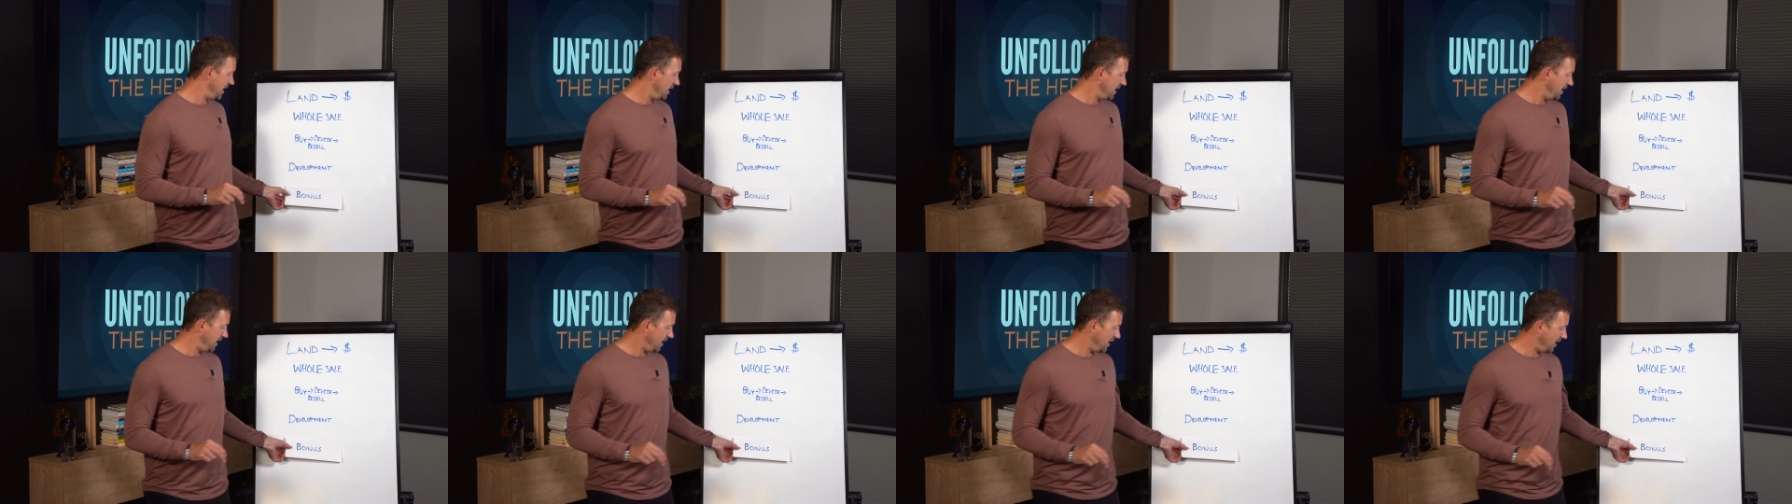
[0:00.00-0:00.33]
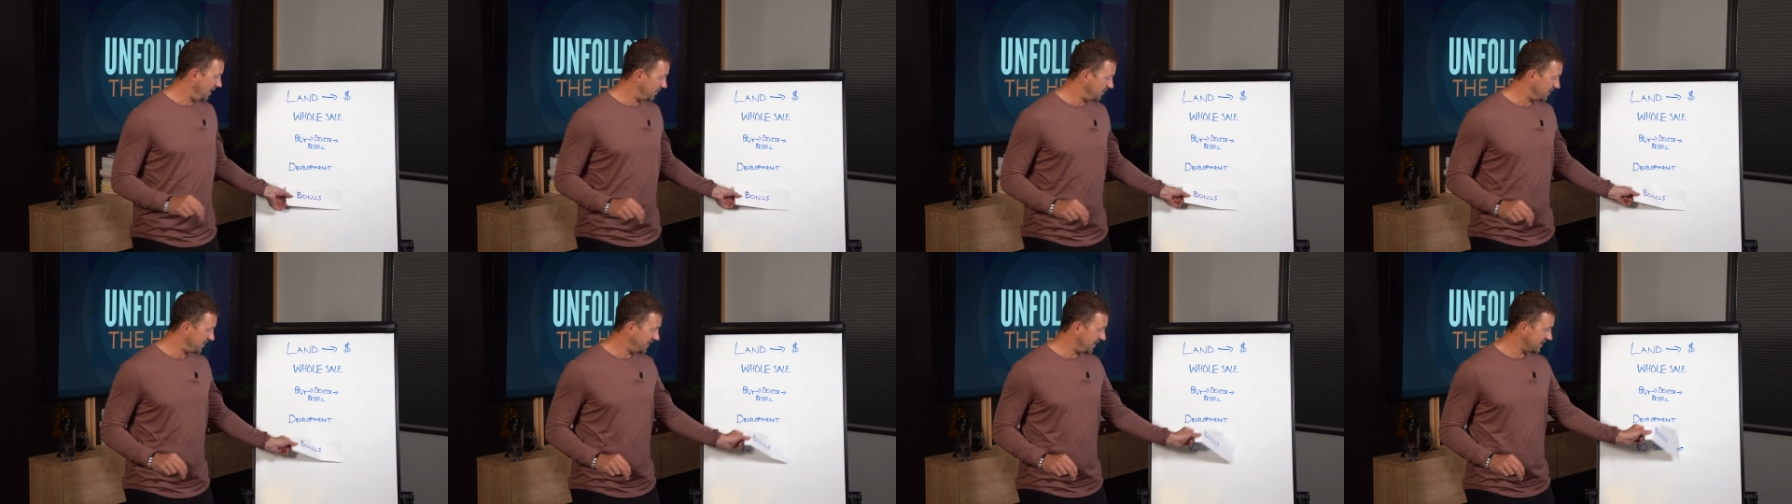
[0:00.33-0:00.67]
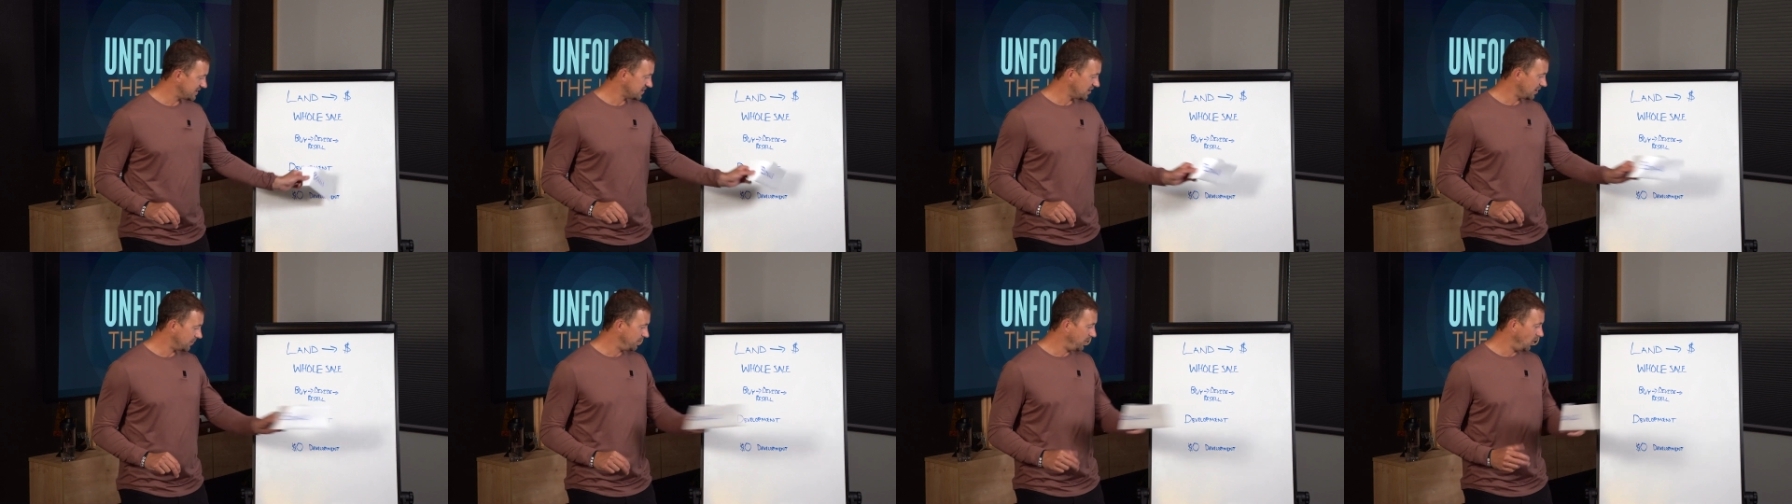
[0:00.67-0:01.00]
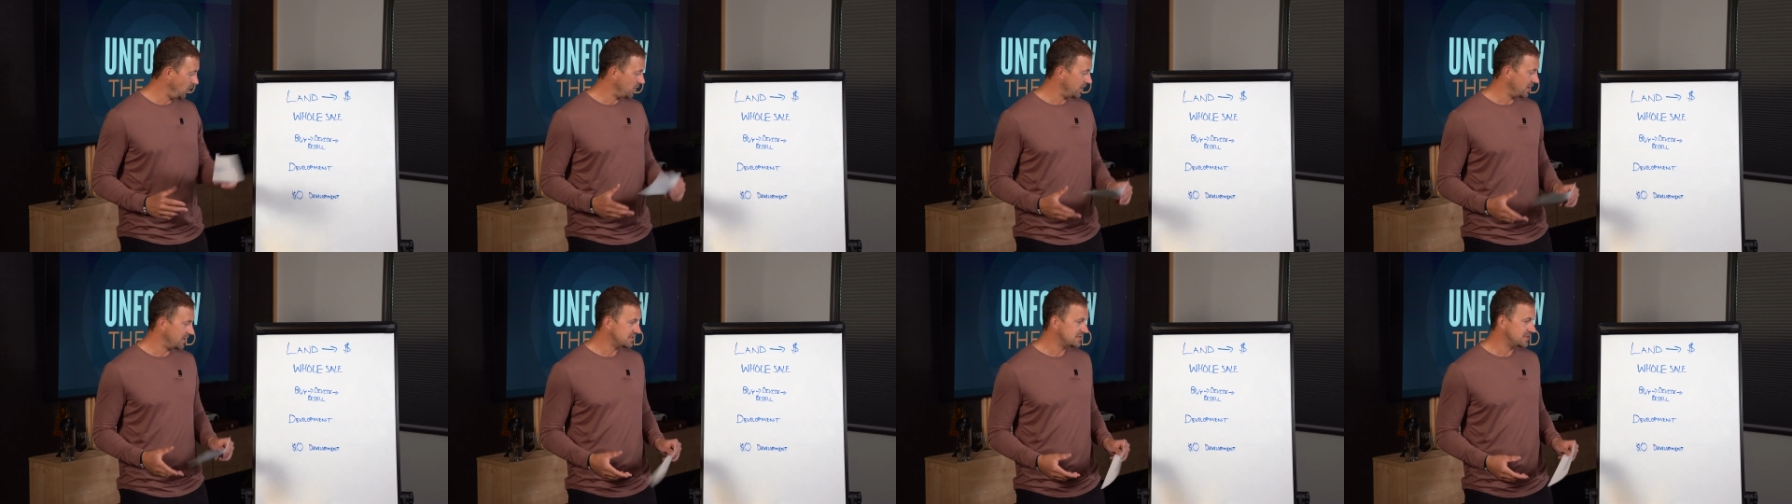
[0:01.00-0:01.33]
and that's our
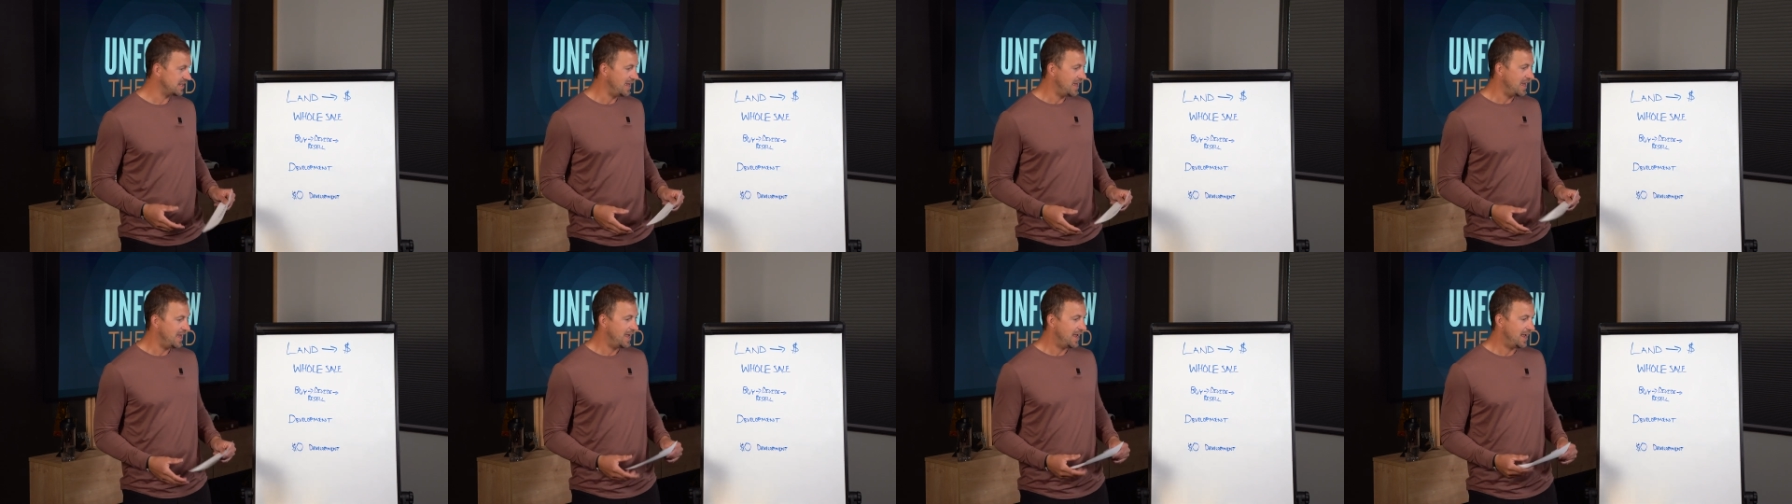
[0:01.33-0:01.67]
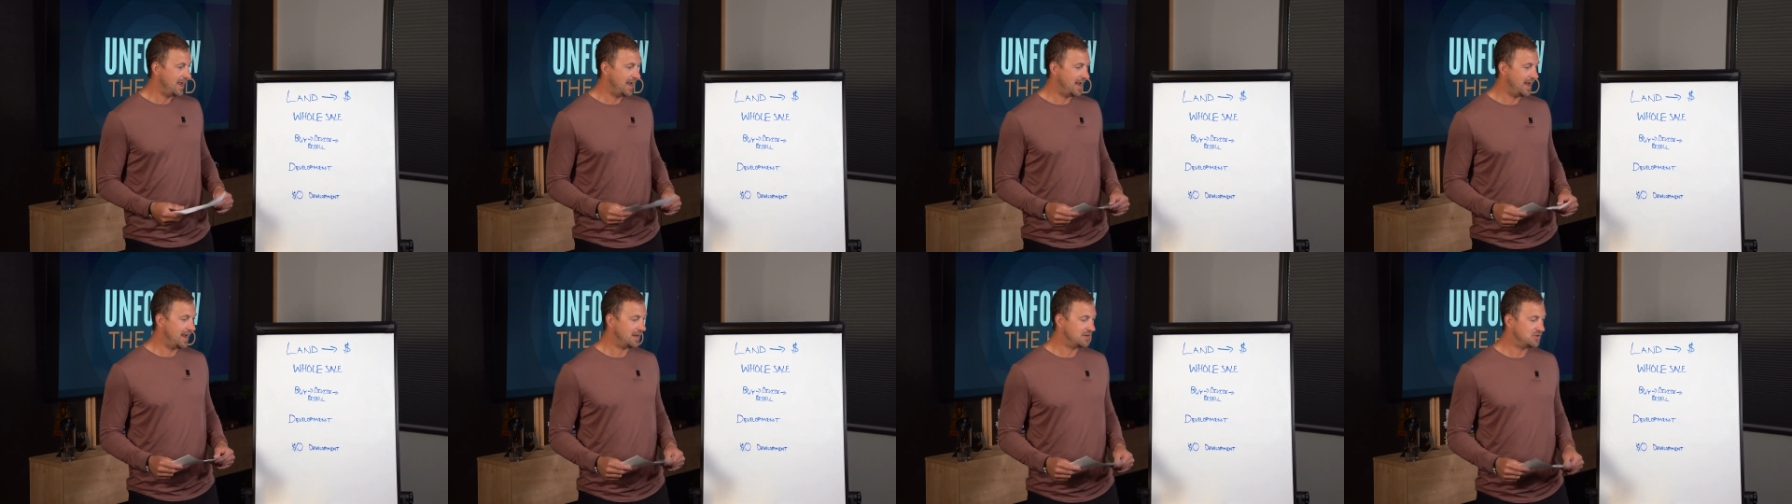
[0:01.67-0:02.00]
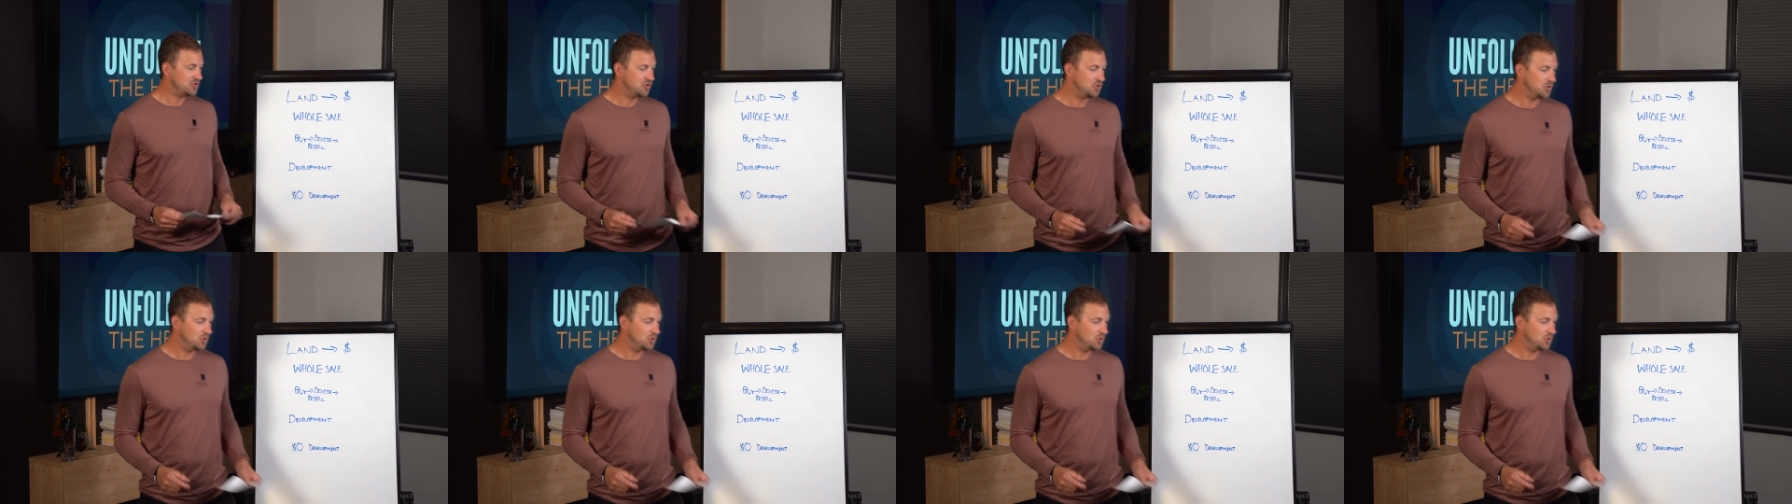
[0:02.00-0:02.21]
bonus. And you